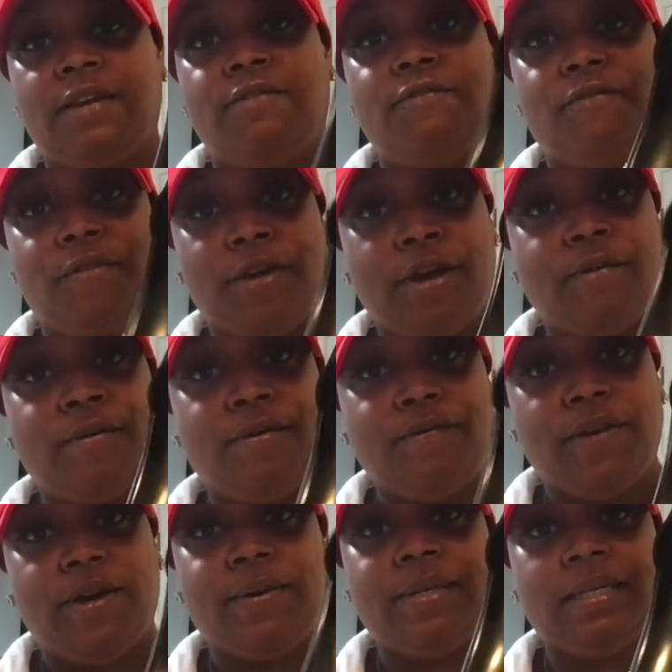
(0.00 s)
very,
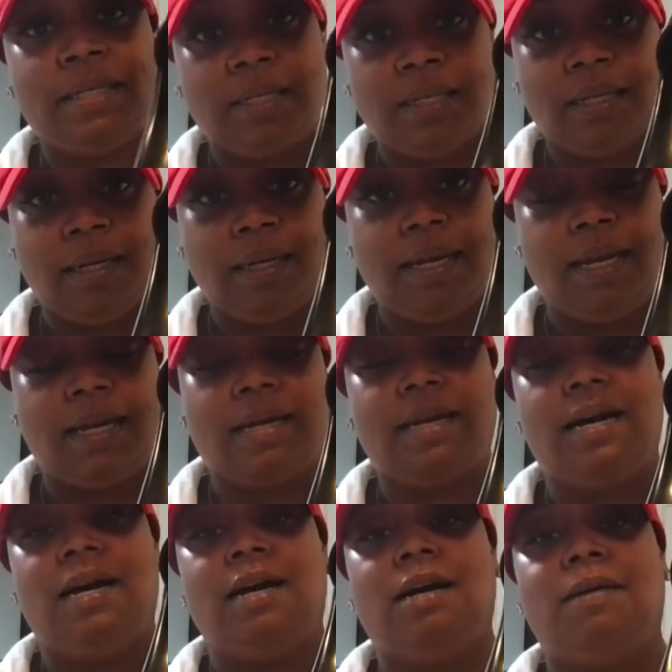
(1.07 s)
very slick.
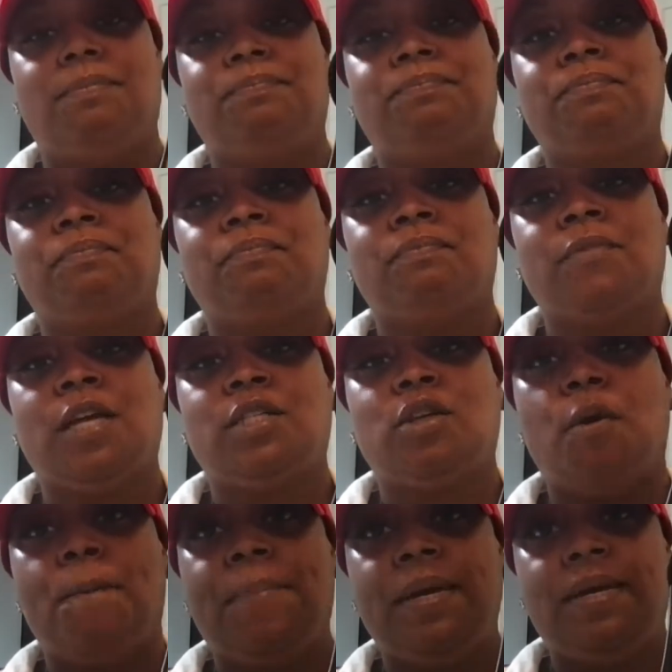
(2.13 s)

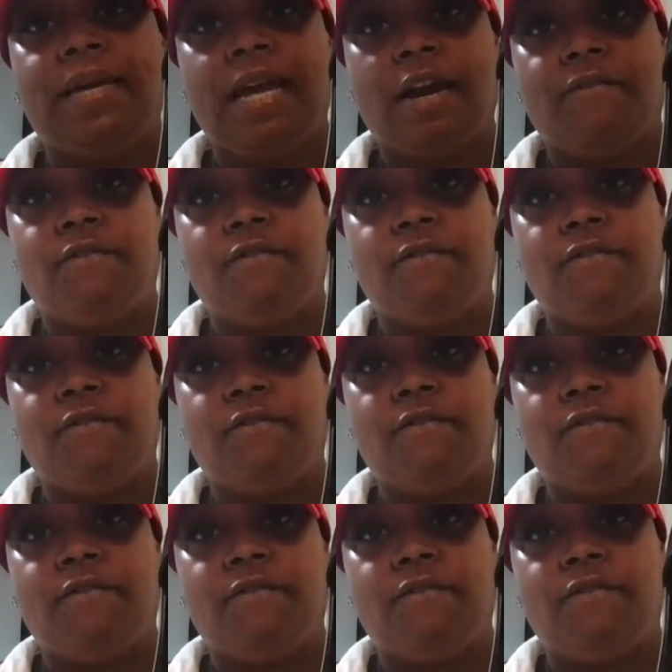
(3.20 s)
So be careful